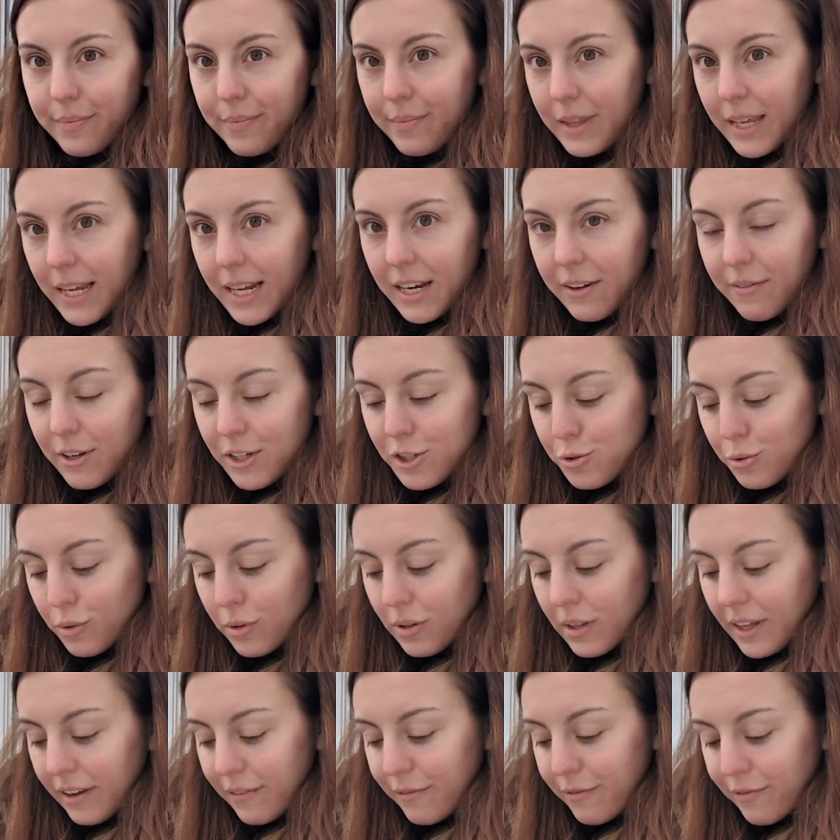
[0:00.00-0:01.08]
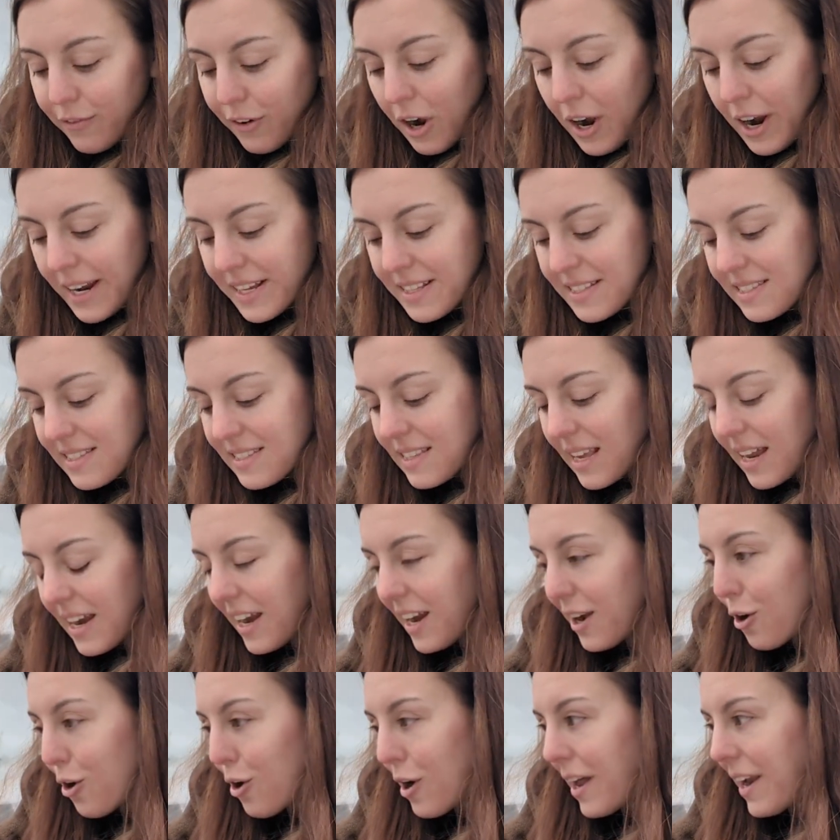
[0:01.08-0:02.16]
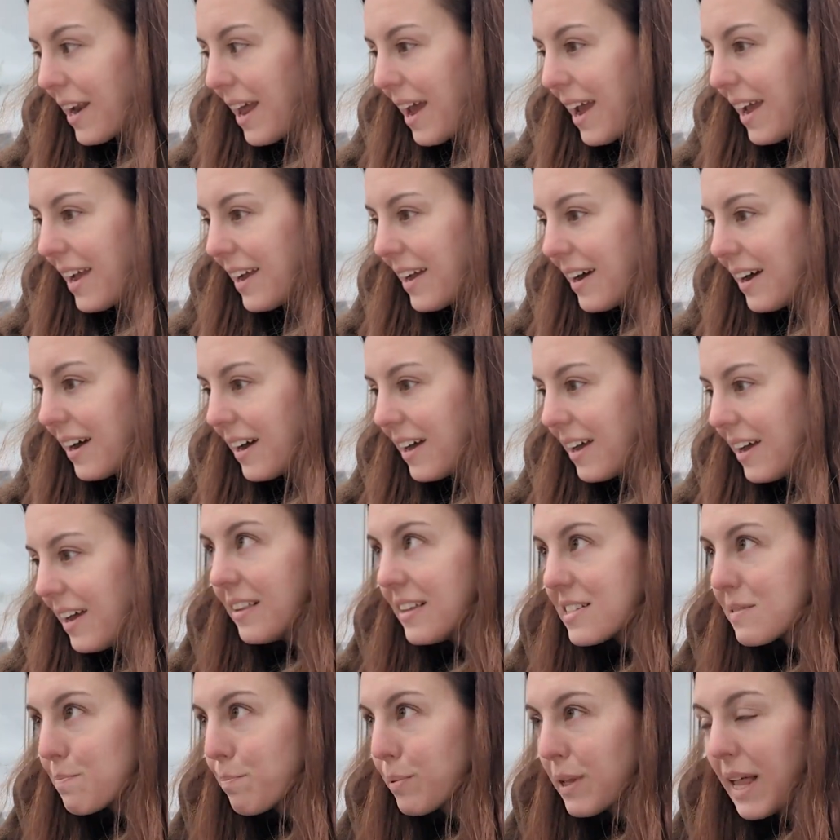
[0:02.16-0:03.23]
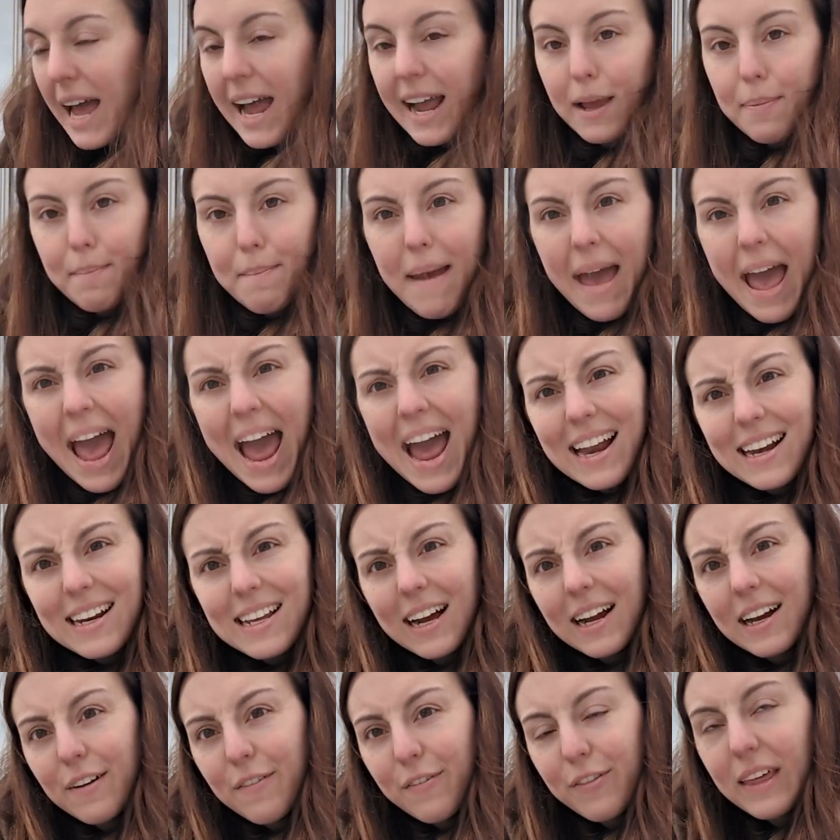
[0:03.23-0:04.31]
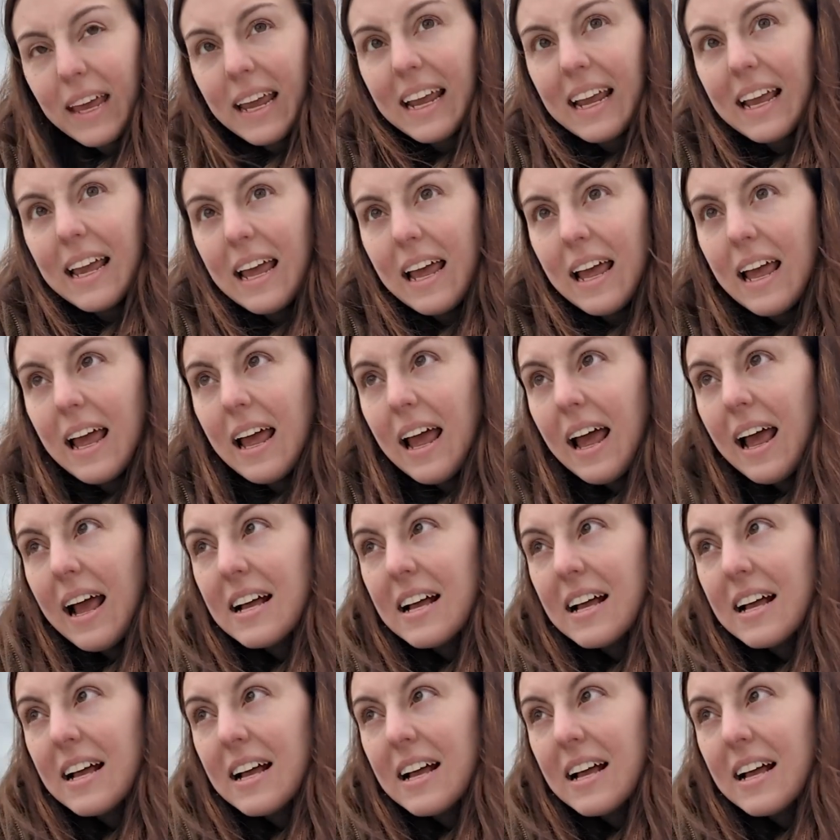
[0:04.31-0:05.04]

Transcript: individual like vines sitting on a this black mat kind of thing.